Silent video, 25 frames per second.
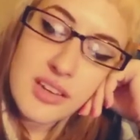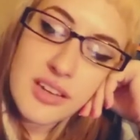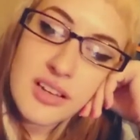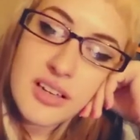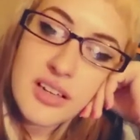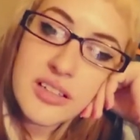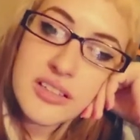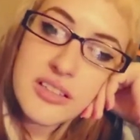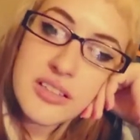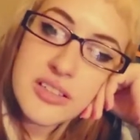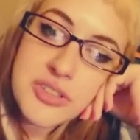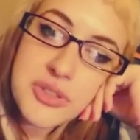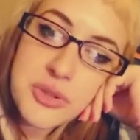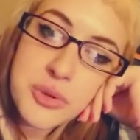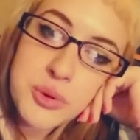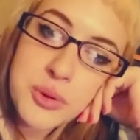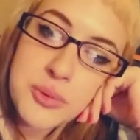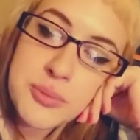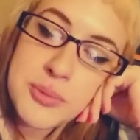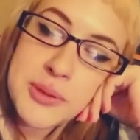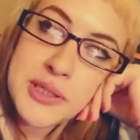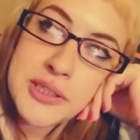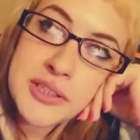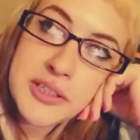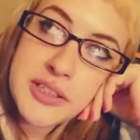I did
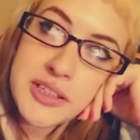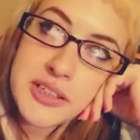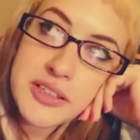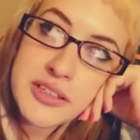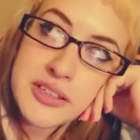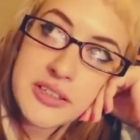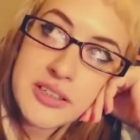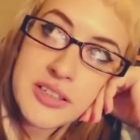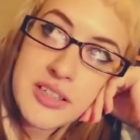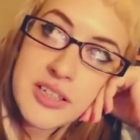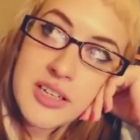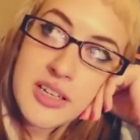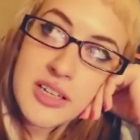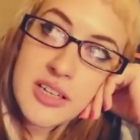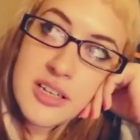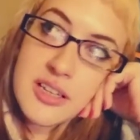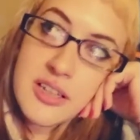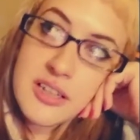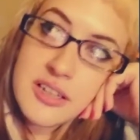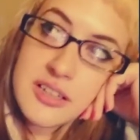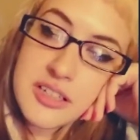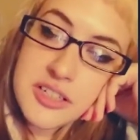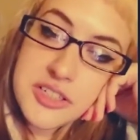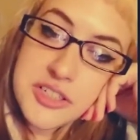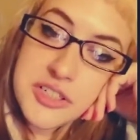scrubbing and
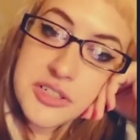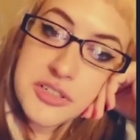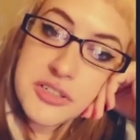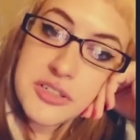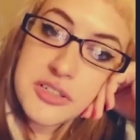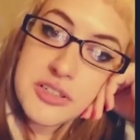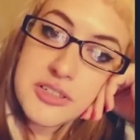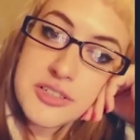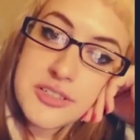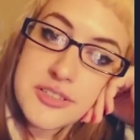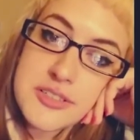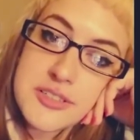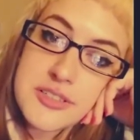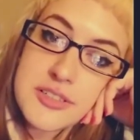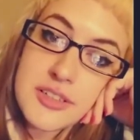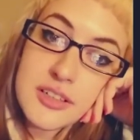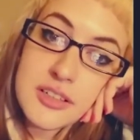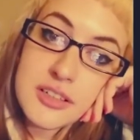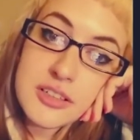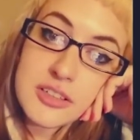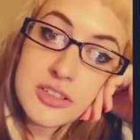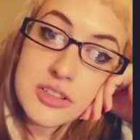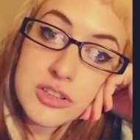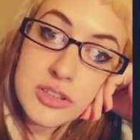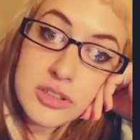dishes
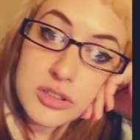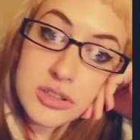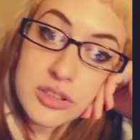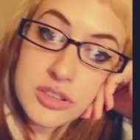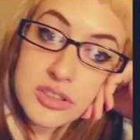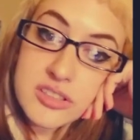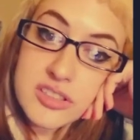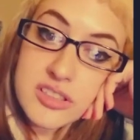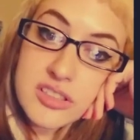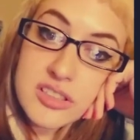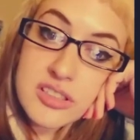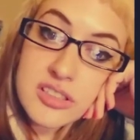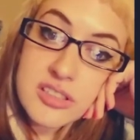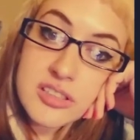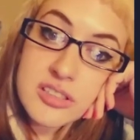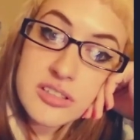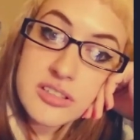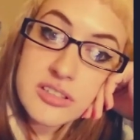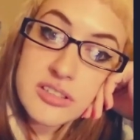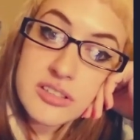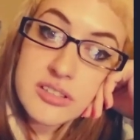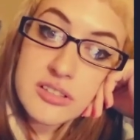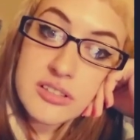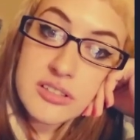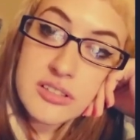and cooked
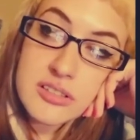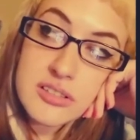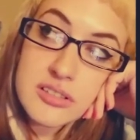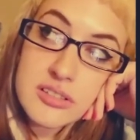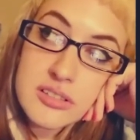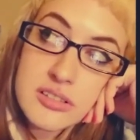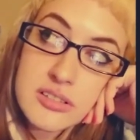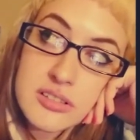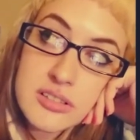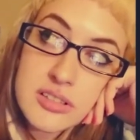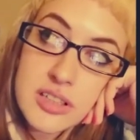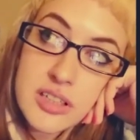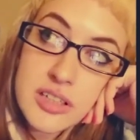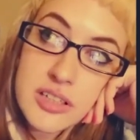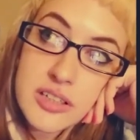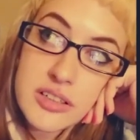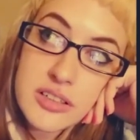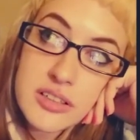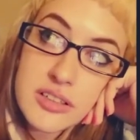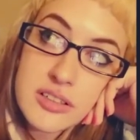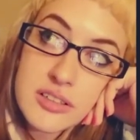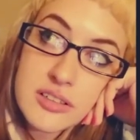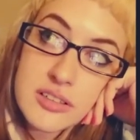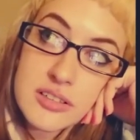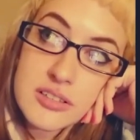
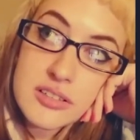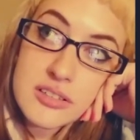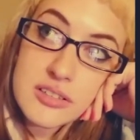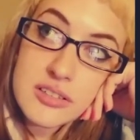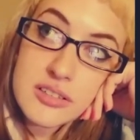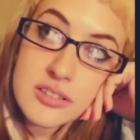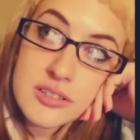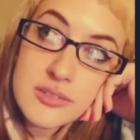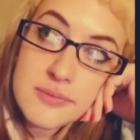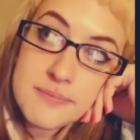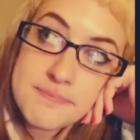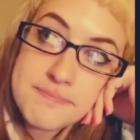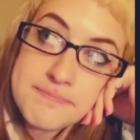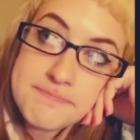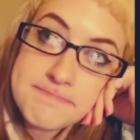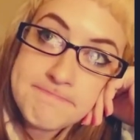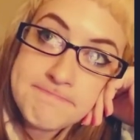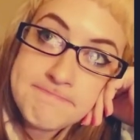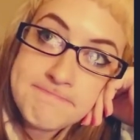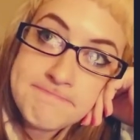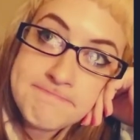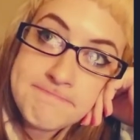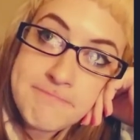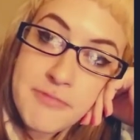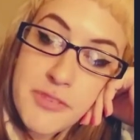and
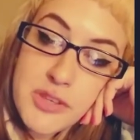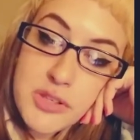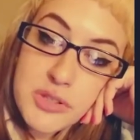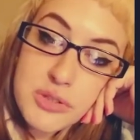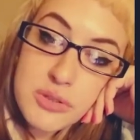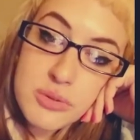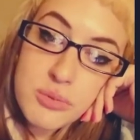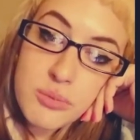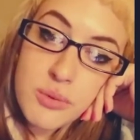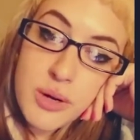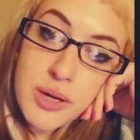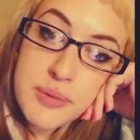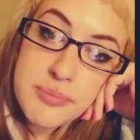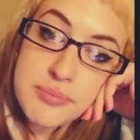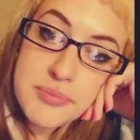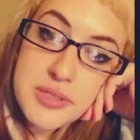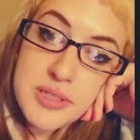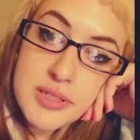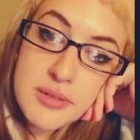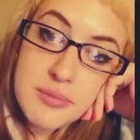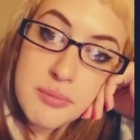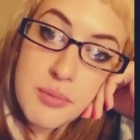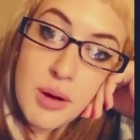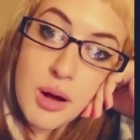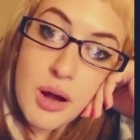swept
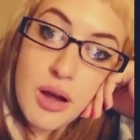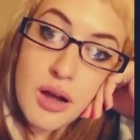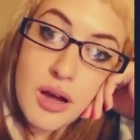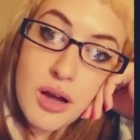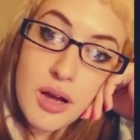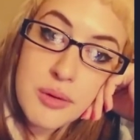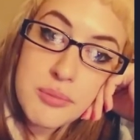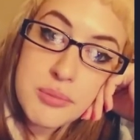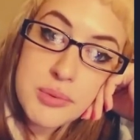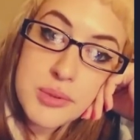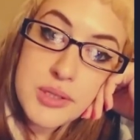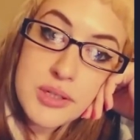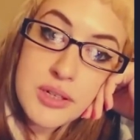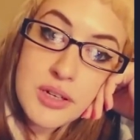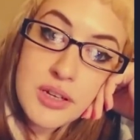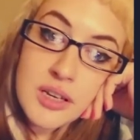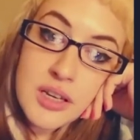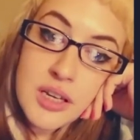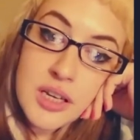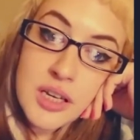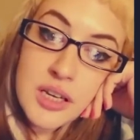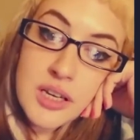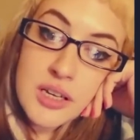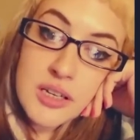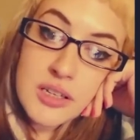and mopped,
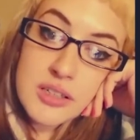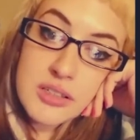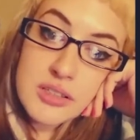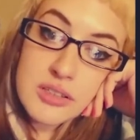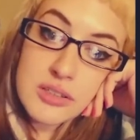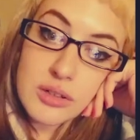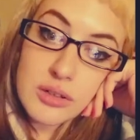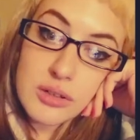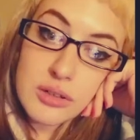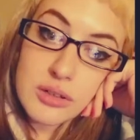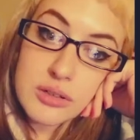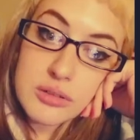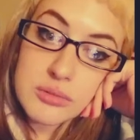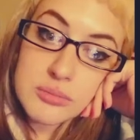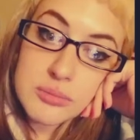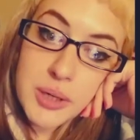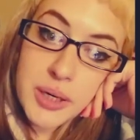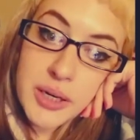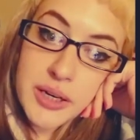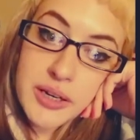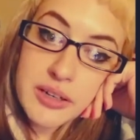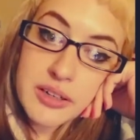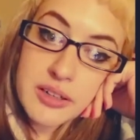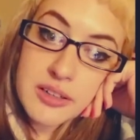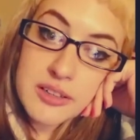so my
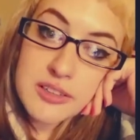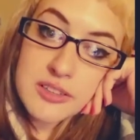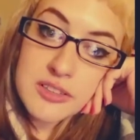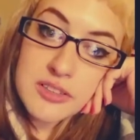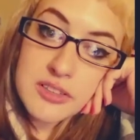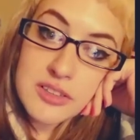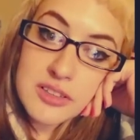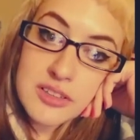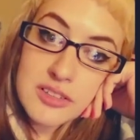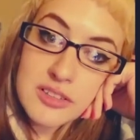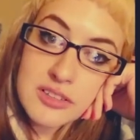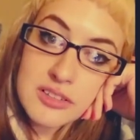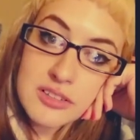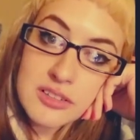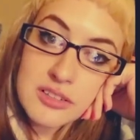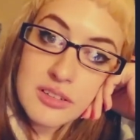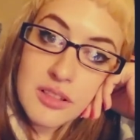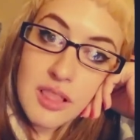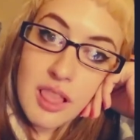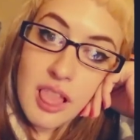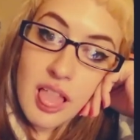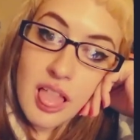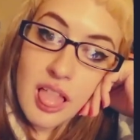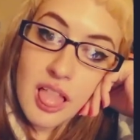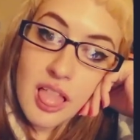hair is a little
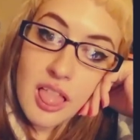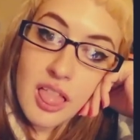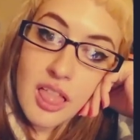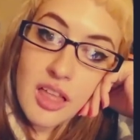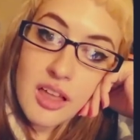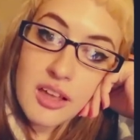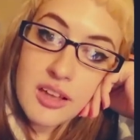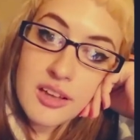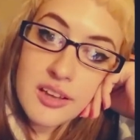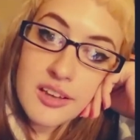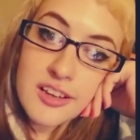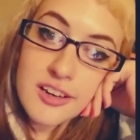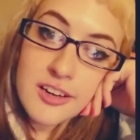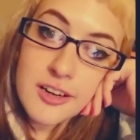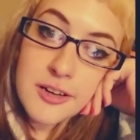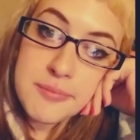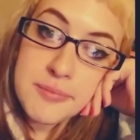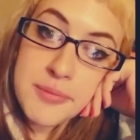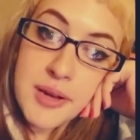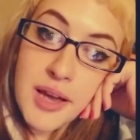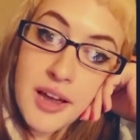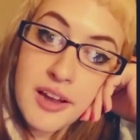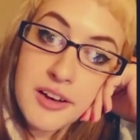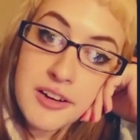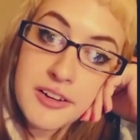and I'm
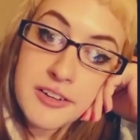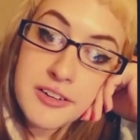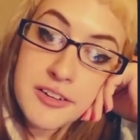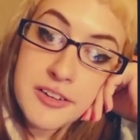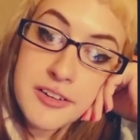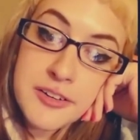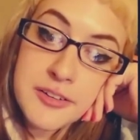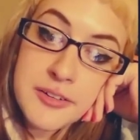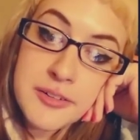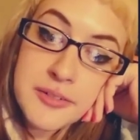tired.